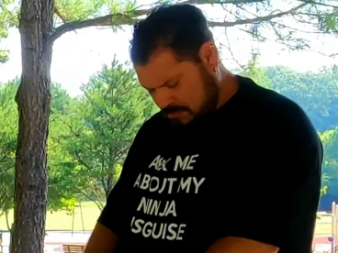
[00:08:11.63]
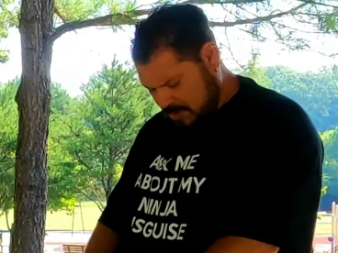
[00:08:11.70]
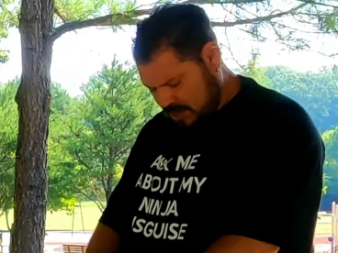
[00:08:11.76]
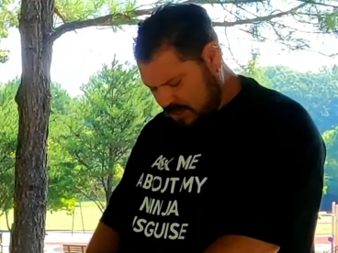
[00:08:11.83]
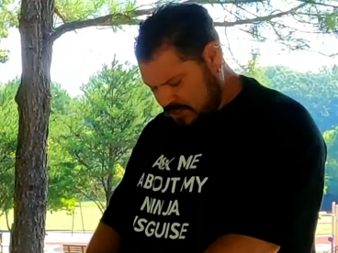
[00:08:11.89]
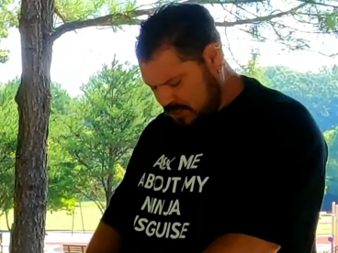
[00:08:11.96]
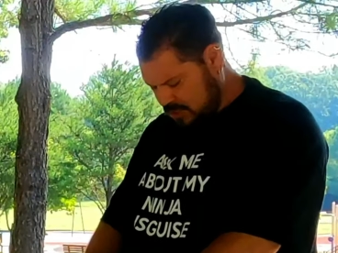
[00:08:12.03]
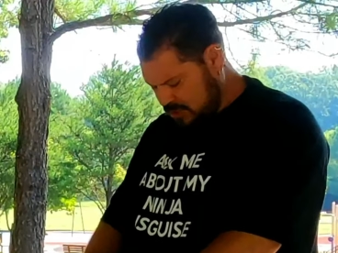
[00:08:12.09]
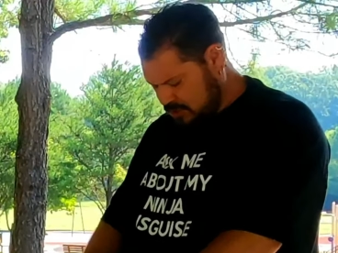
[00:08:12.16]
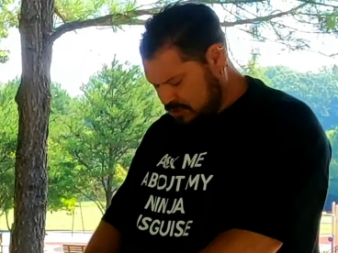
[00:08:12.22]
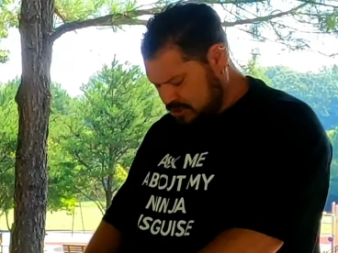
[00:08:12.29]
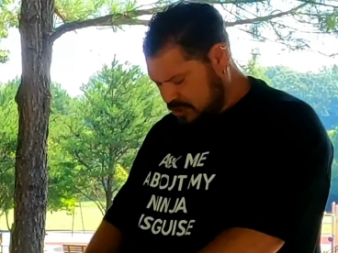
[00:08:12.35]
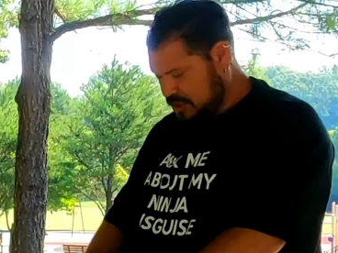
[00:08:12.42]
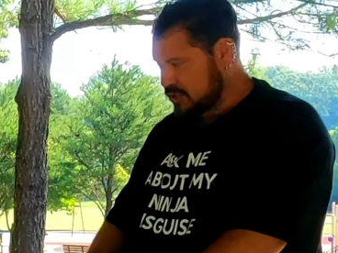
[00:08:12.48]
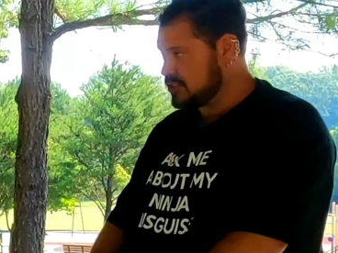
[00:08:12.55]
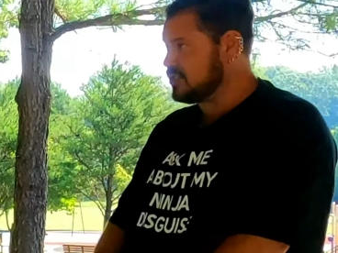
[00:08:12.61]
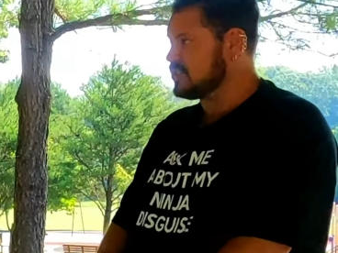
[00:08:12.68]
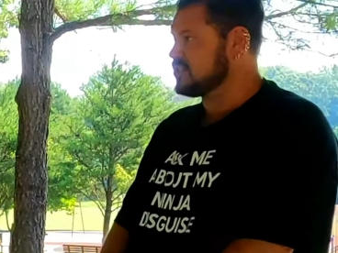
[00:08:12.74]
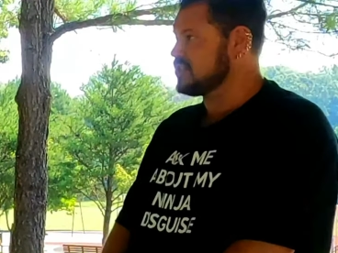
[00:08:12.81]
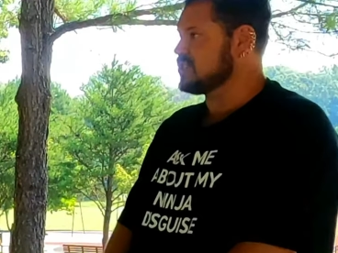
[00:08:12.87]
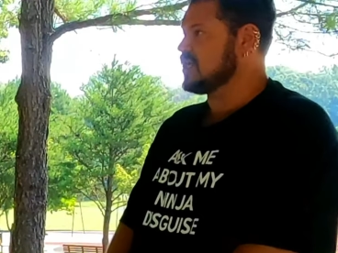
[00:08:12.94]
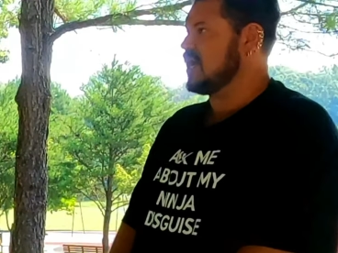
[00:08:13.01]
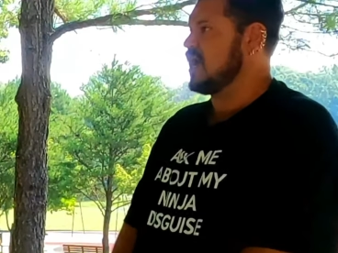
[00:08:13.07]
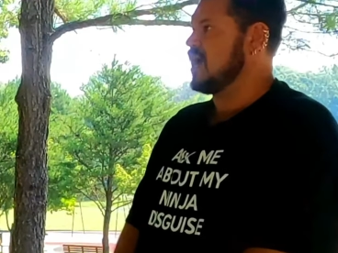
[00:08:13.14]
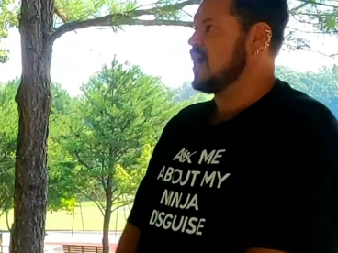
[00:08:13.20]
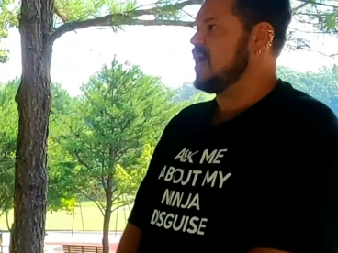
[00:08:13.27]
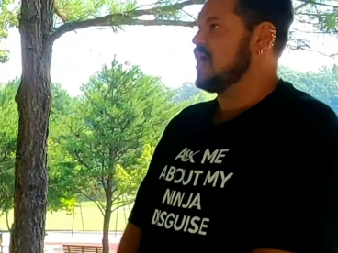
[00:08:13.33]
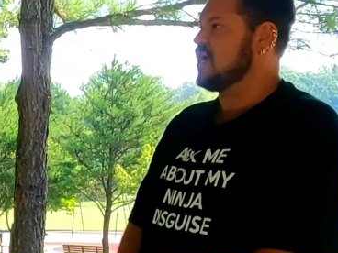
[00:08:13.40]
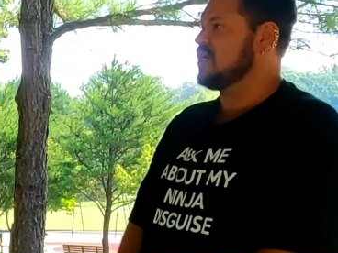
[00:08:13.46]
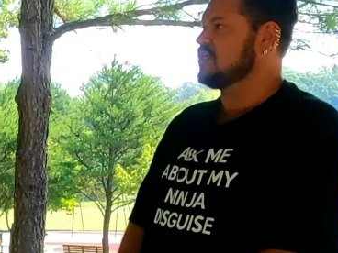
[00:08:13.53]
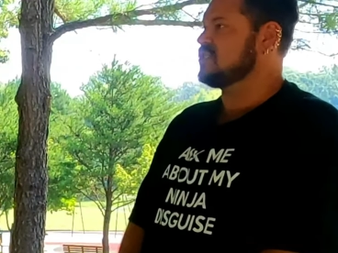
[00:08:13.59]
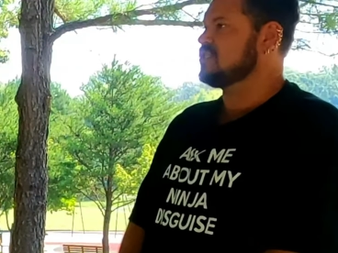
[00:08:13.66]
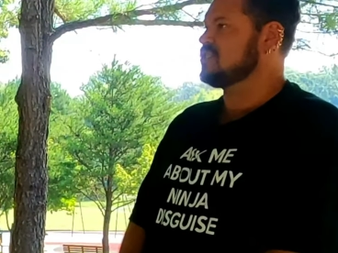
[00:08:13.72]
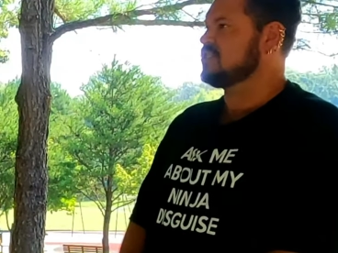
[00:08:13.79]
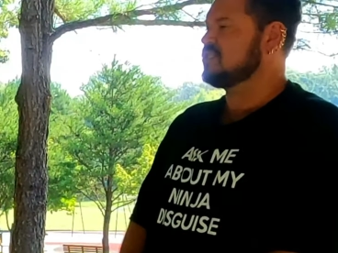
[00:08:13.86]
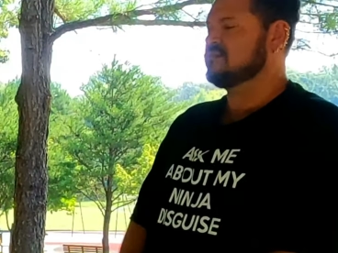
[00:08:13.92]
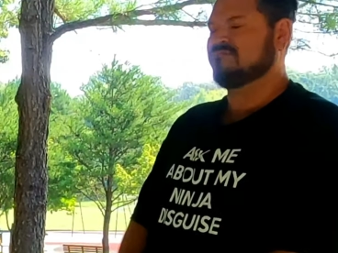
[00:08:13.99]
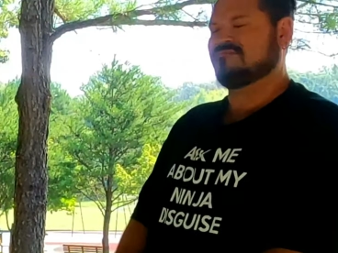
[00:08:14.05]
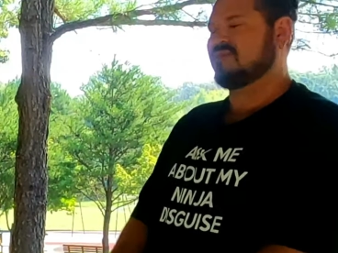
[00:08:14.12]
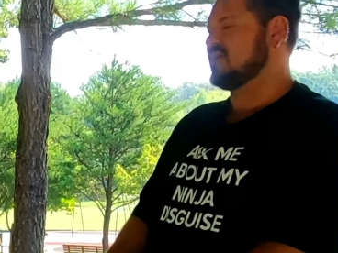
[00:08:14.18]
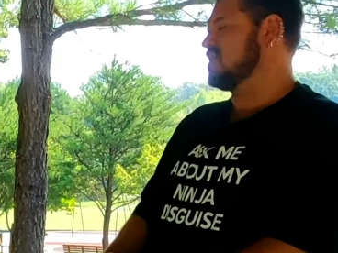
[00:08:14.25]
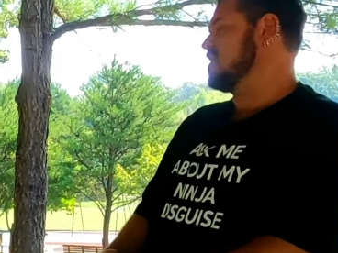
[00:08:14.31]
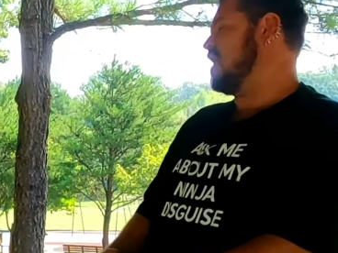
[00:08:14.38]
my ninja disguise.